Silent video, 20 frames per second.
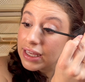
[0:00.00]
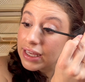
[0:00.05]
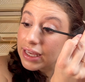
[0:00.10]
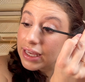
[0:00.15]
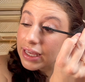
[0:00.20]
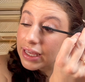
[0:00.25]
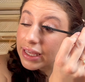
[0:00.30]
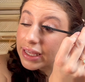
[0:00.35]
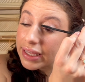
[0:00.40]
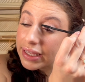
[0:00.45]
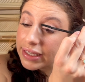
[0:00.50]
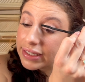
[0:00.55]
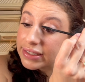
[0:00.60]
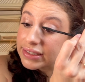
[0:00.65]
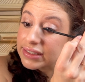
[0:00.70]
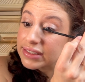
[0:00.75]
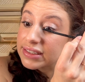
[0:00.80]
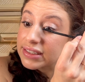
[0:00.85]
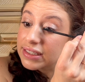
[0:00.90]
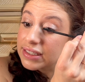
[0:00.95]

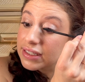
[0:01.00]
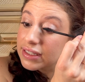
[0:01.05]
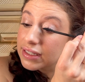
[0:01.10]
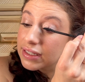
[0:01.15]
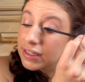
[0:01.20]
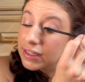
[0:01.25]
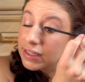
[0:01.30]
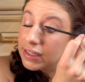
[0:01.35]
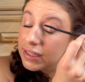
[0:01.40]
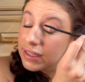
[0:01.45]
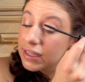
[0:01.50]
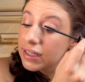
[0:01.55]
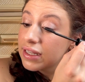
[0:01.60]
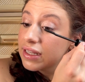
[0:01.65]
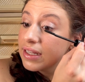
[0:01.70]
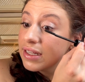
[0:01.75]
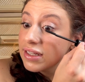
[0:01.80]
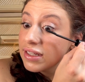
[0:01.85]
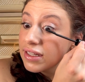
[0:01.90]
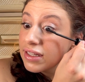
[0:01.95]
And
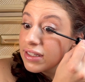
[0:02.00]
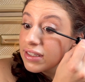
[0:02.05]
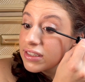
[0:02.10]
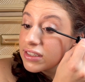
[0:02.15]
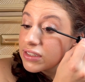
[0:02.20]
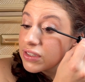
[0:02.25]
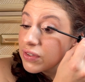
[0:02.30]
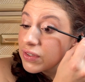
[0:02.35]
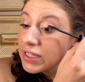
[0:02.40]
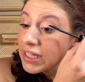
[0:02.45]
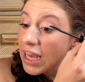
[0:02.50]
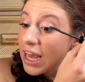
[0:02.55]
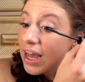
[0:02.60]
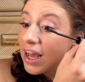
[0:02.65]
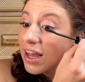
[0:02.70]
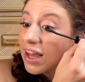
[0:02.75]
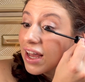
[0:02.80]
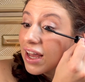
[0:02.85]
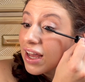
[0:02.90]
so yeah,